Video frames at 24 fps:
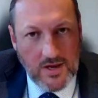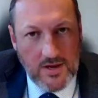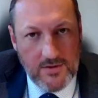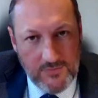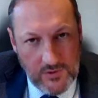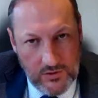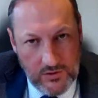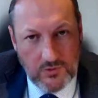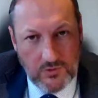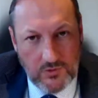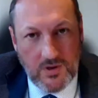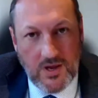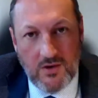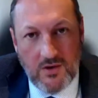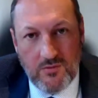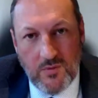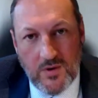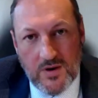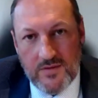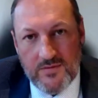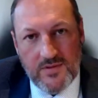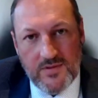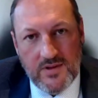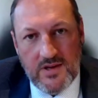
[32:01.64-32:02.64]
if you do have
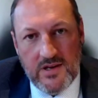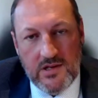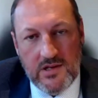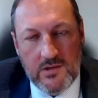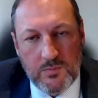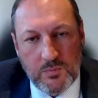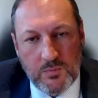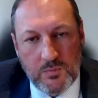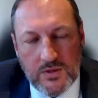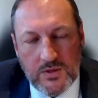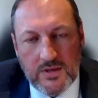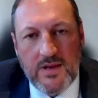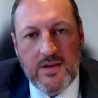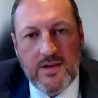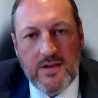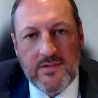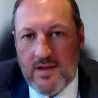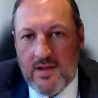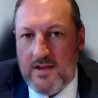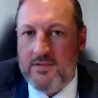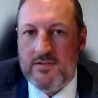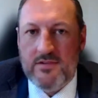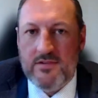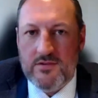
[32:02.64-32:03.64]
one of these, please
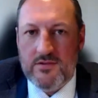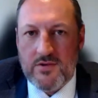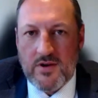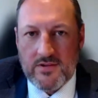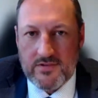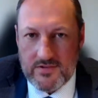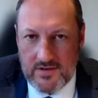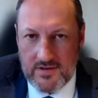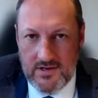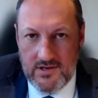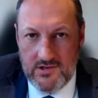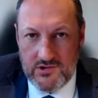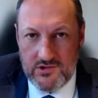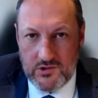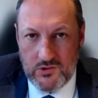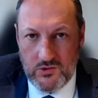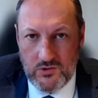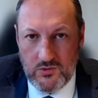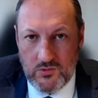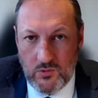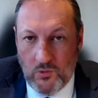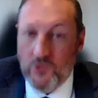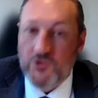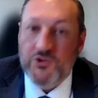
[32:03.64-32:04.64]
ask the trustees
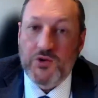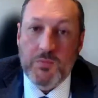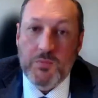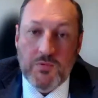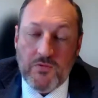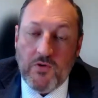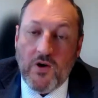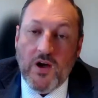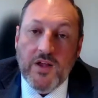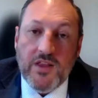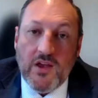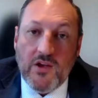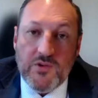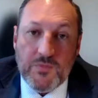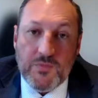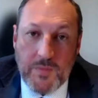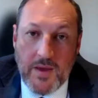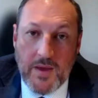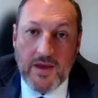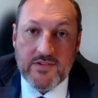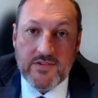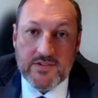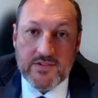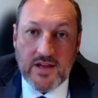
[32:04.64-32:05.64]
to also provide those
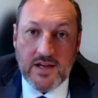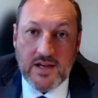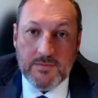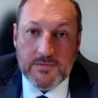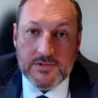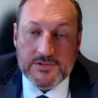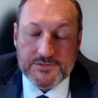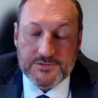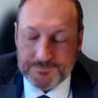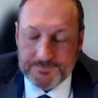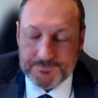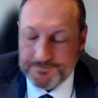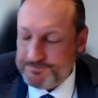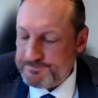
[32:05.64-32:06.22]
bank statements,